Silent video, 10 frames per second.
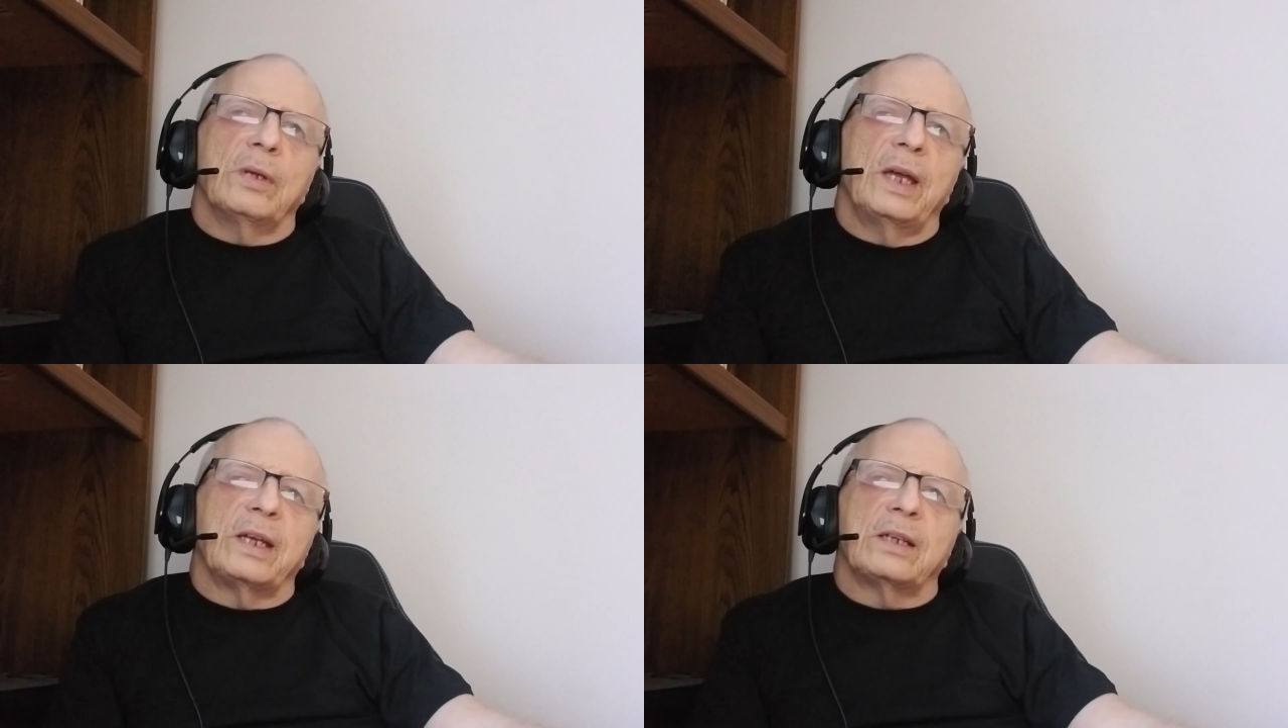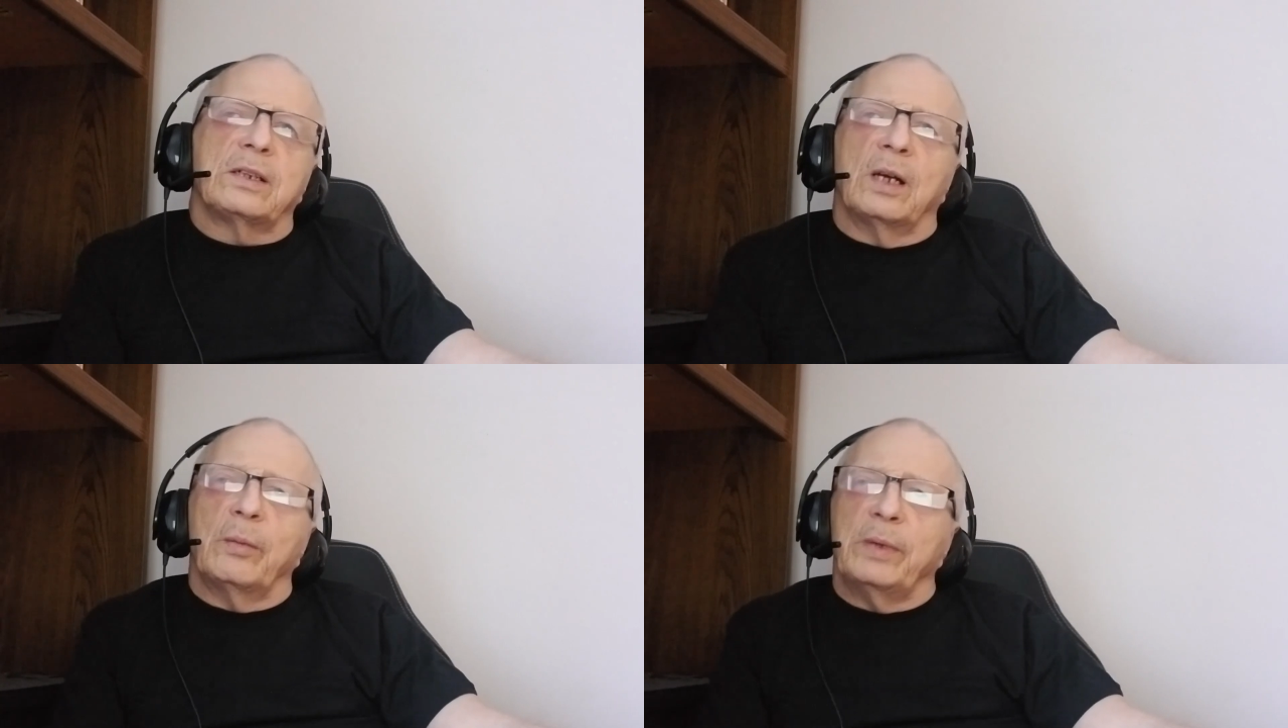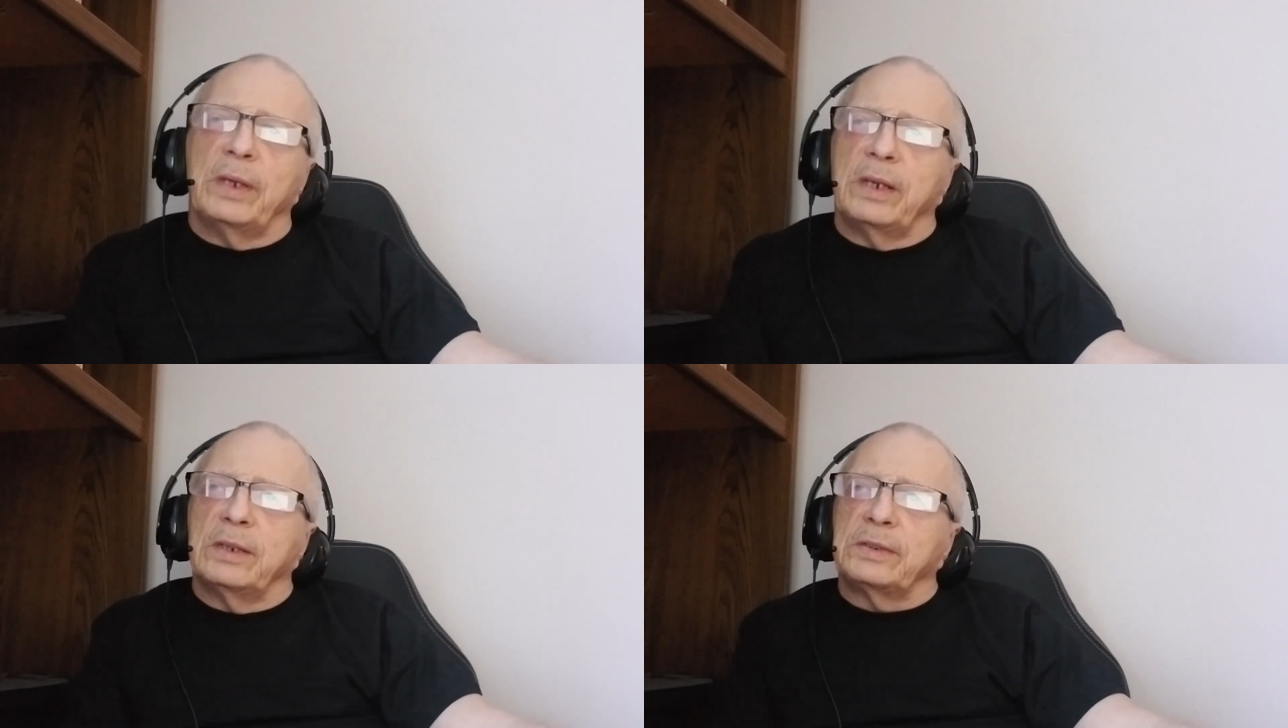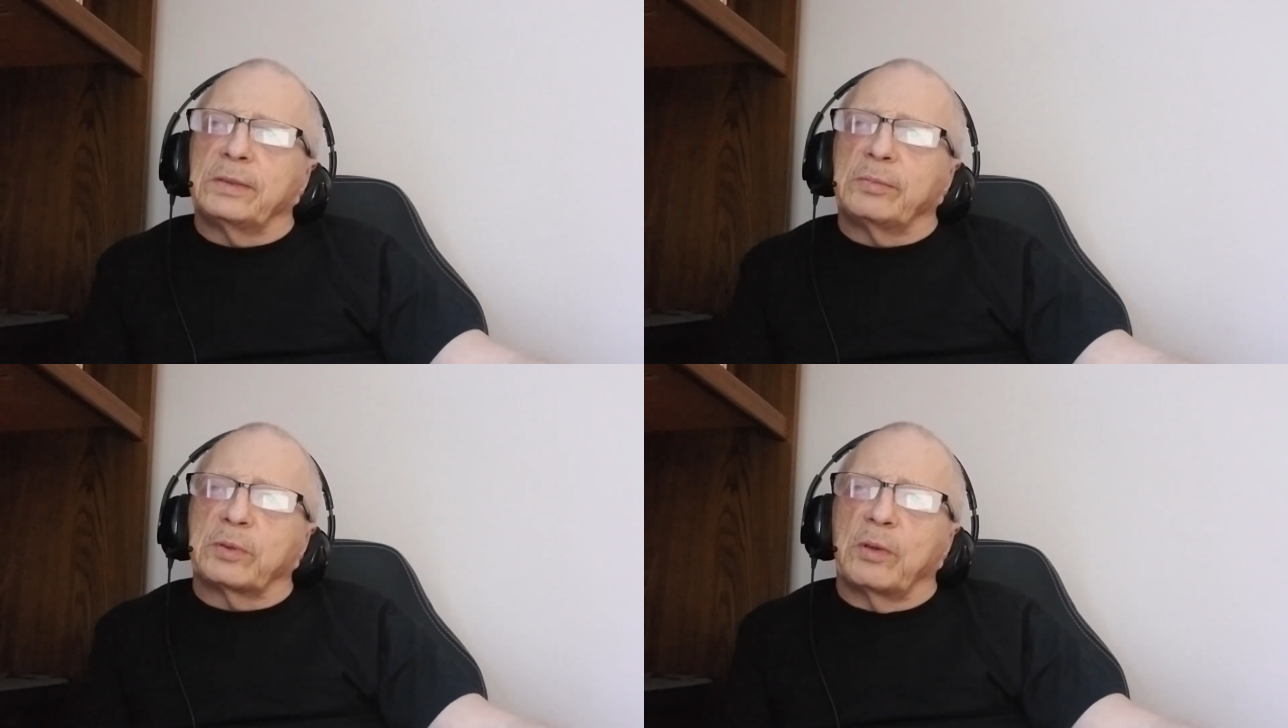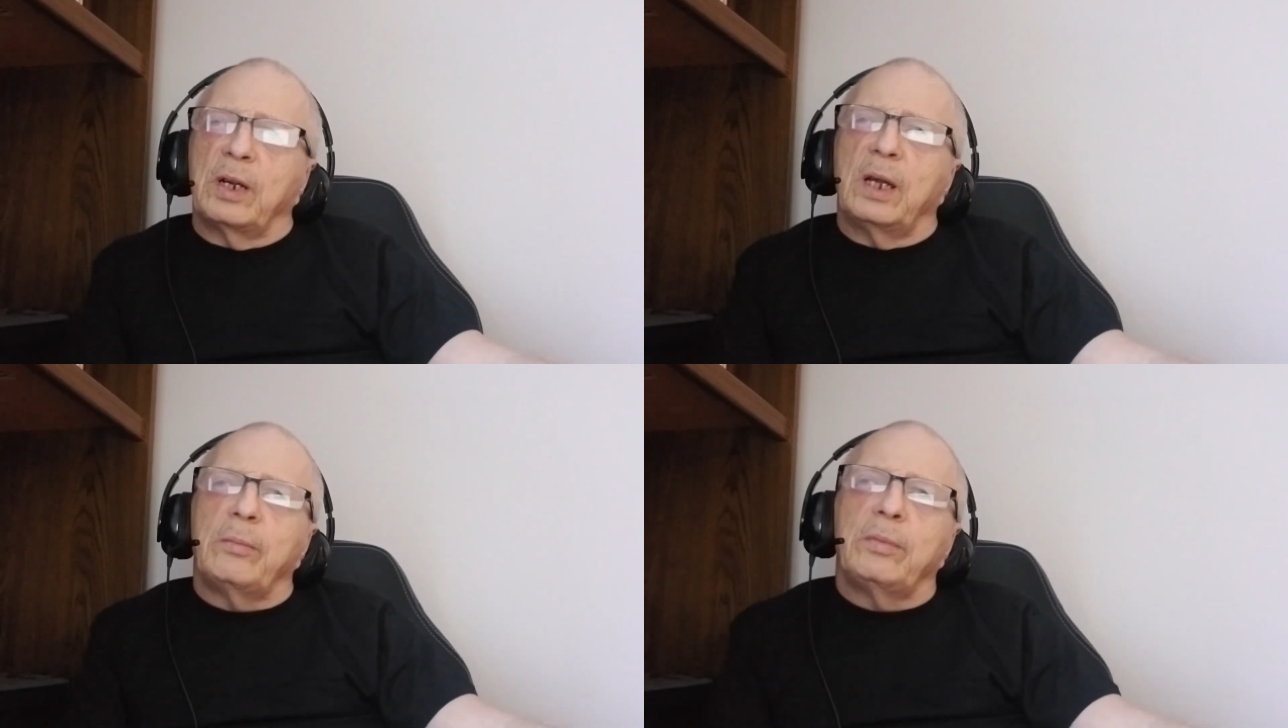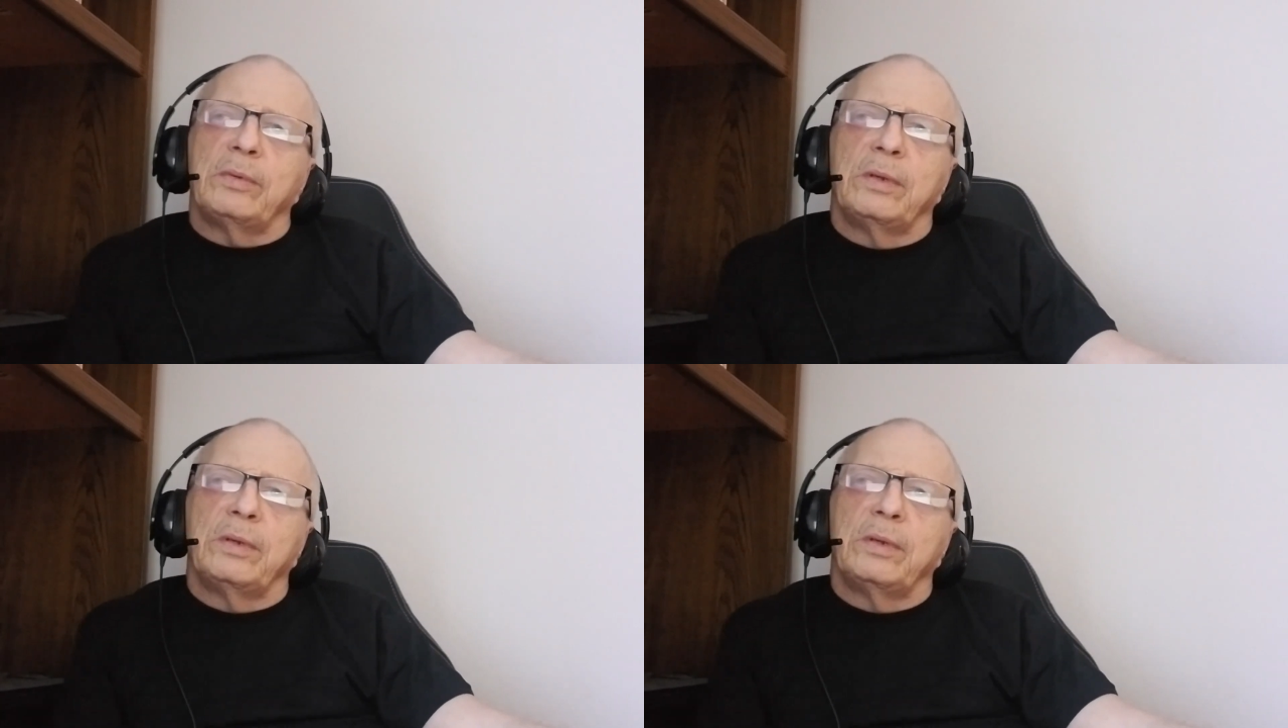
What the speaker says: like, comment, and subscribe